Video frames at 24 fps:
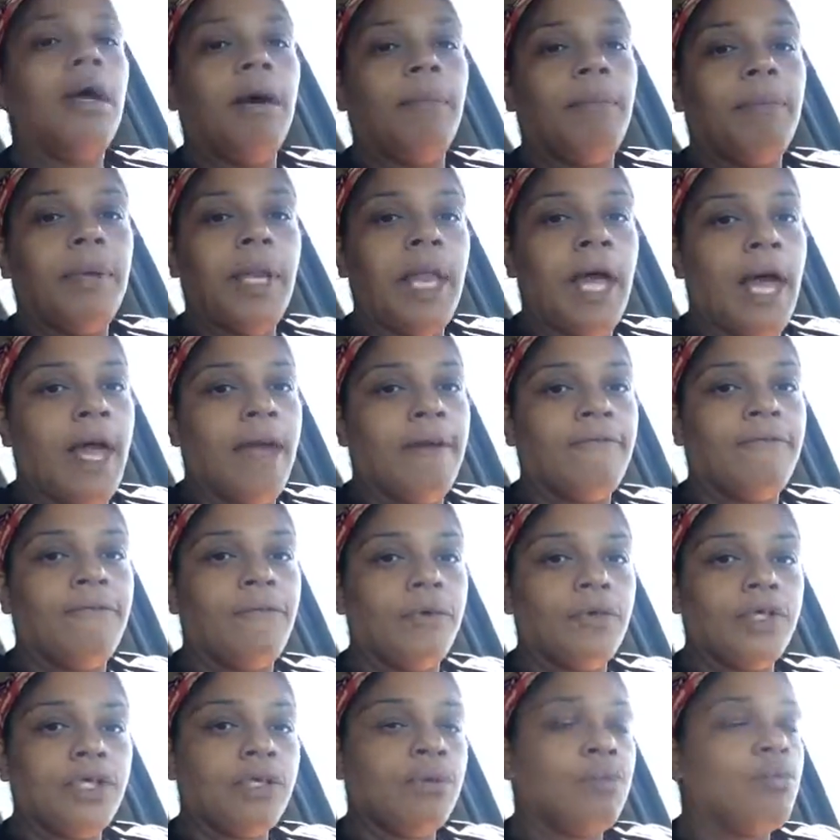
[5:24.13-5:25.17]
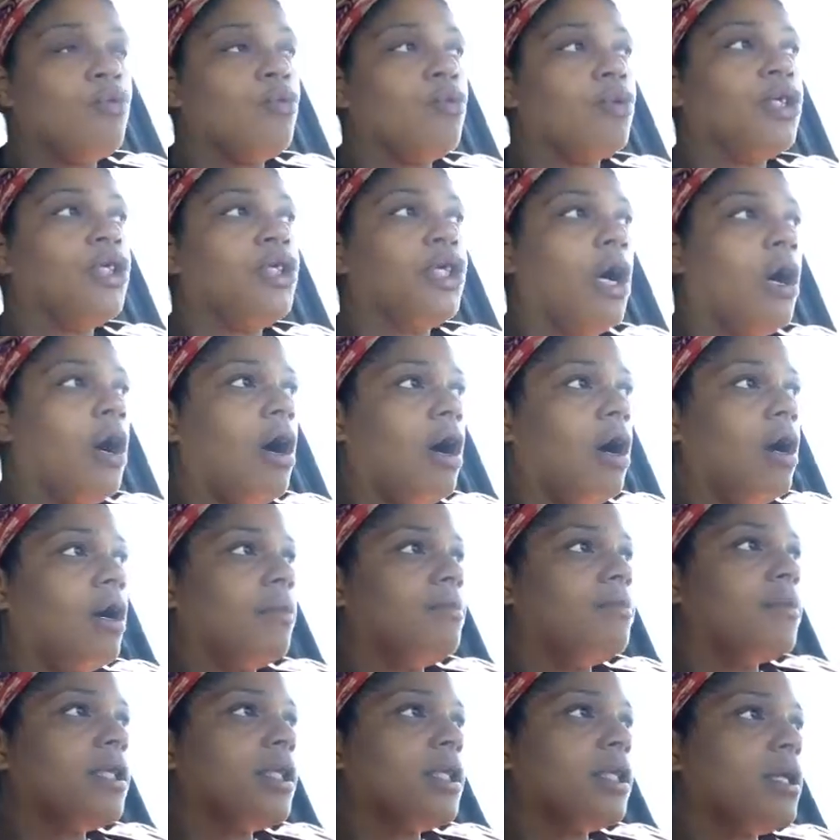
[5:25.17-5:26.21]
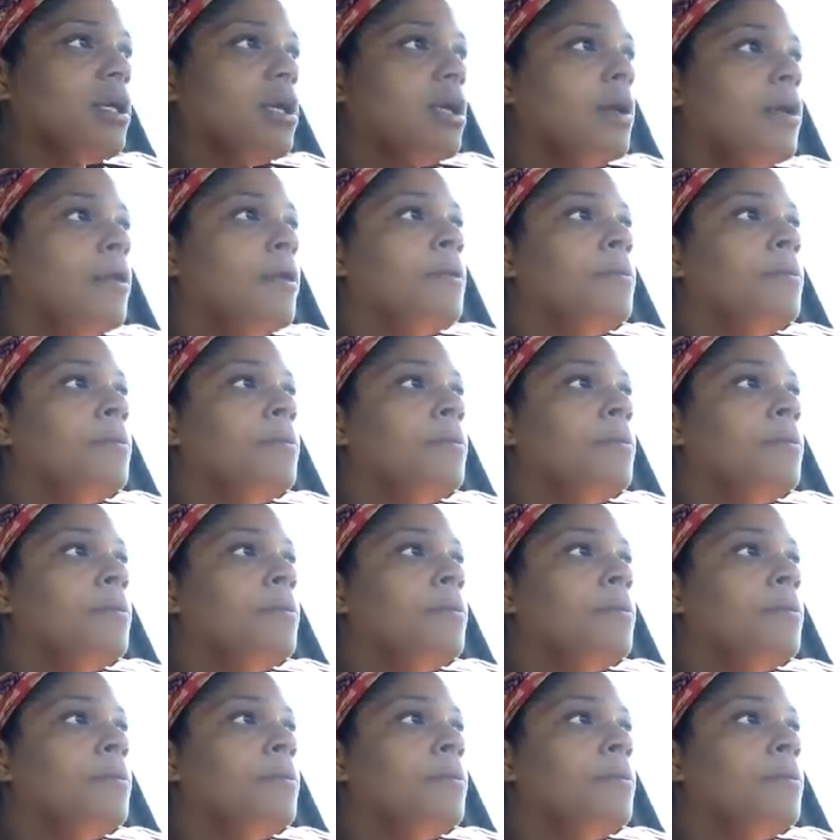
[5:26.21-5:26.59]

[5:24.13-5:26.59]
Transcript: applying for some more jobs.